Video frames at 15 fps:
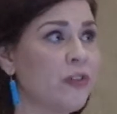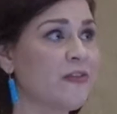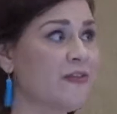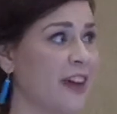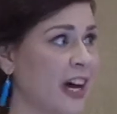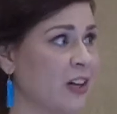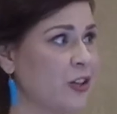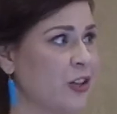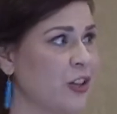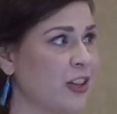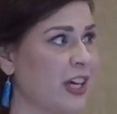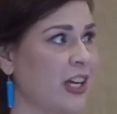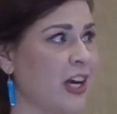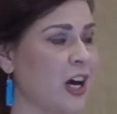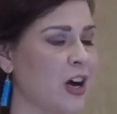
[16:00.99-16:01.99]
factor
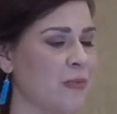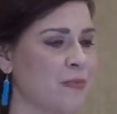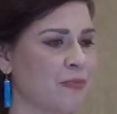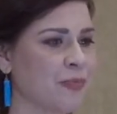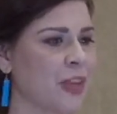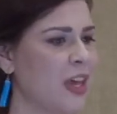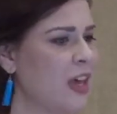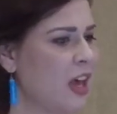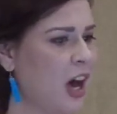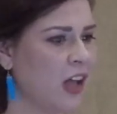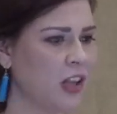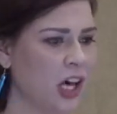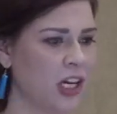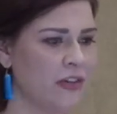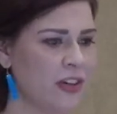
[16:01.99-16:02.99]
that a
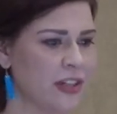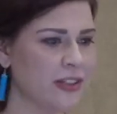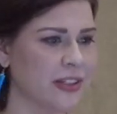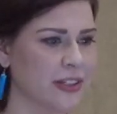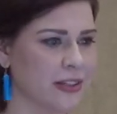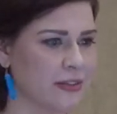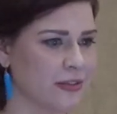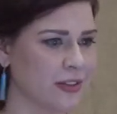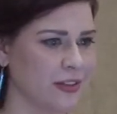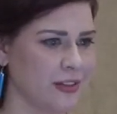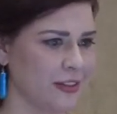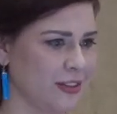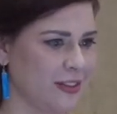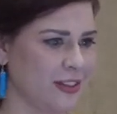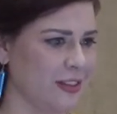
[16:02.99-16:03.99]
lot of us,
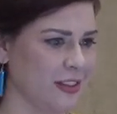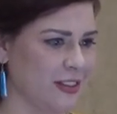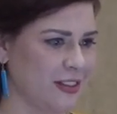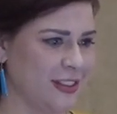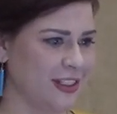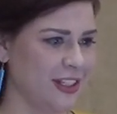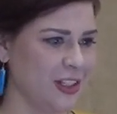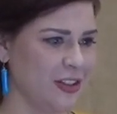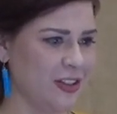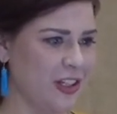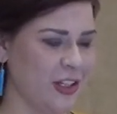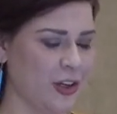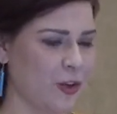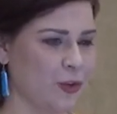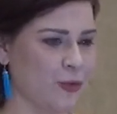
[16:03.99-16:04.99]

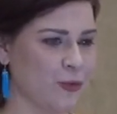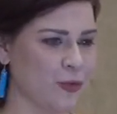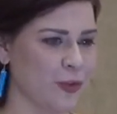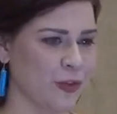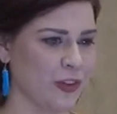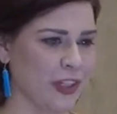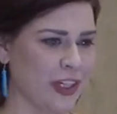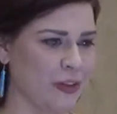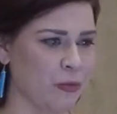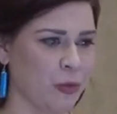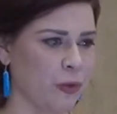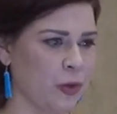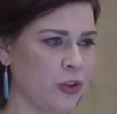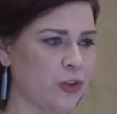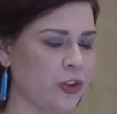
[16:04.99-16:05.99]
like when
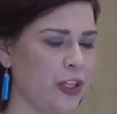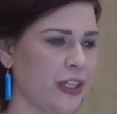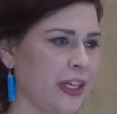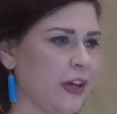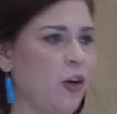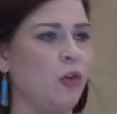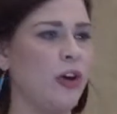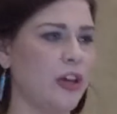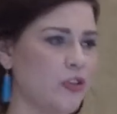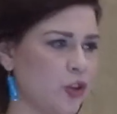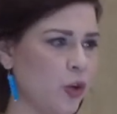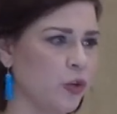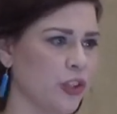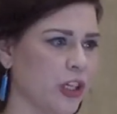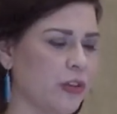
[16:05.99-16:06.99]
we're treating like, okay,
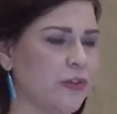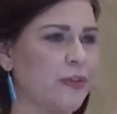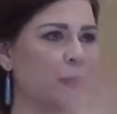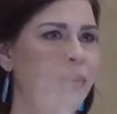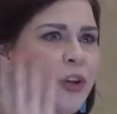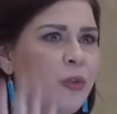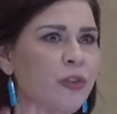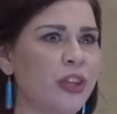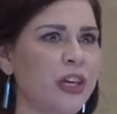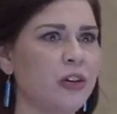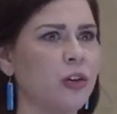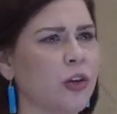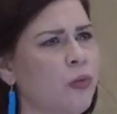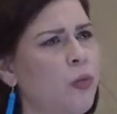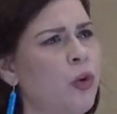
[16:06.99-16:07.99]
shoulder, we don't think,
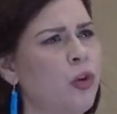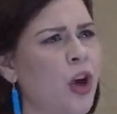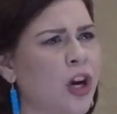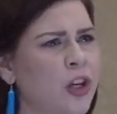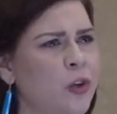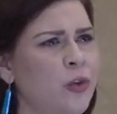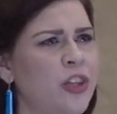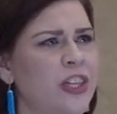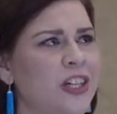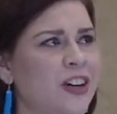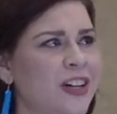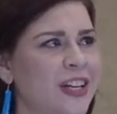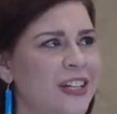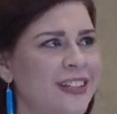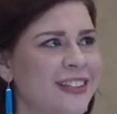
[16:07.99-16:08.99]
well, are you the
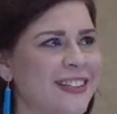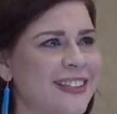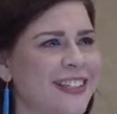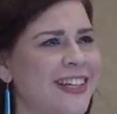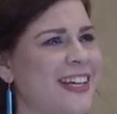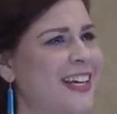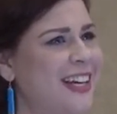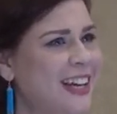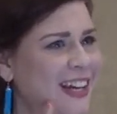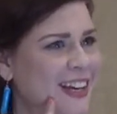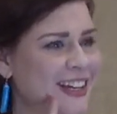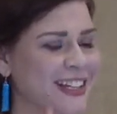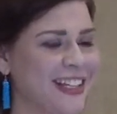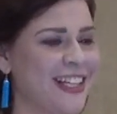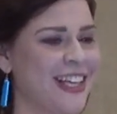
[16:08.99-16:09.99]
youngest?
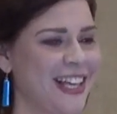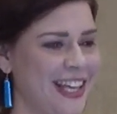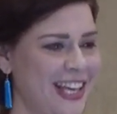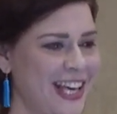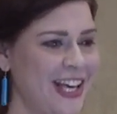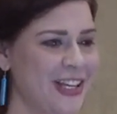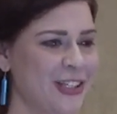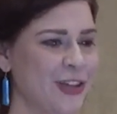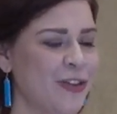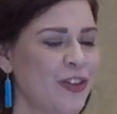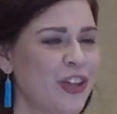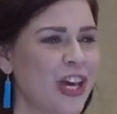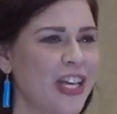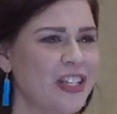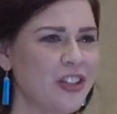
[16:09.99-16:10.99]
Huh. So
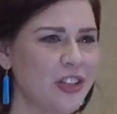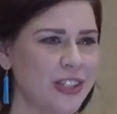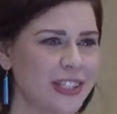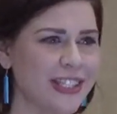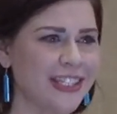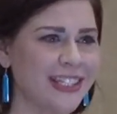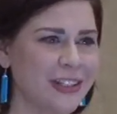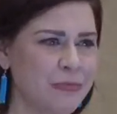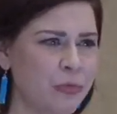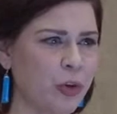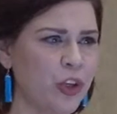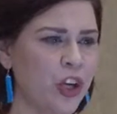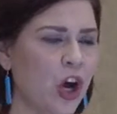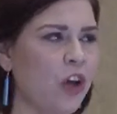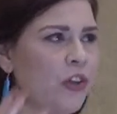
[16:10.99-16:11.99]
it's just
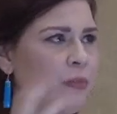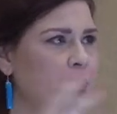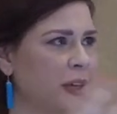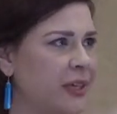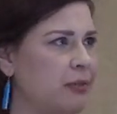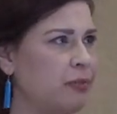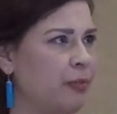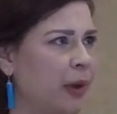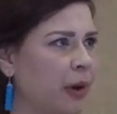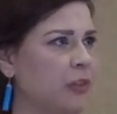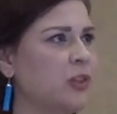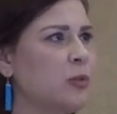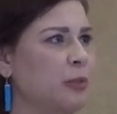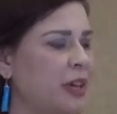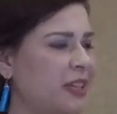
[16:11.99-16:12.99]
putting all the
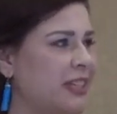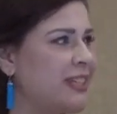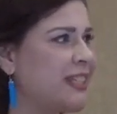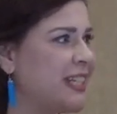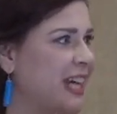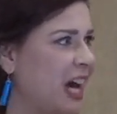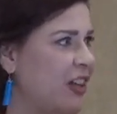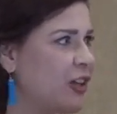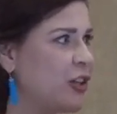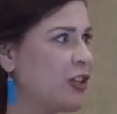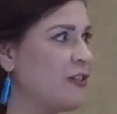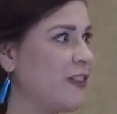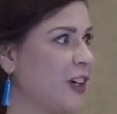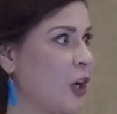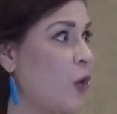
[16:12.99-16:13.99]
puzzle pieces together to
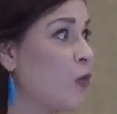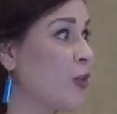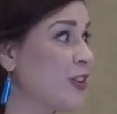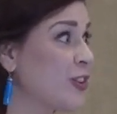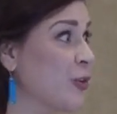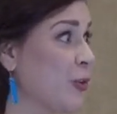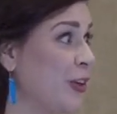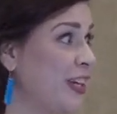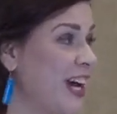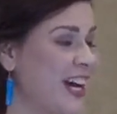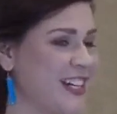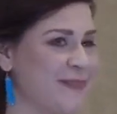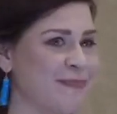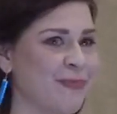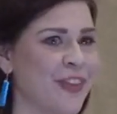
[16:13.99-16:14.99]
figure out what's going
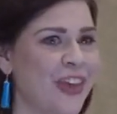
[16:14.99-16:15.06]
on.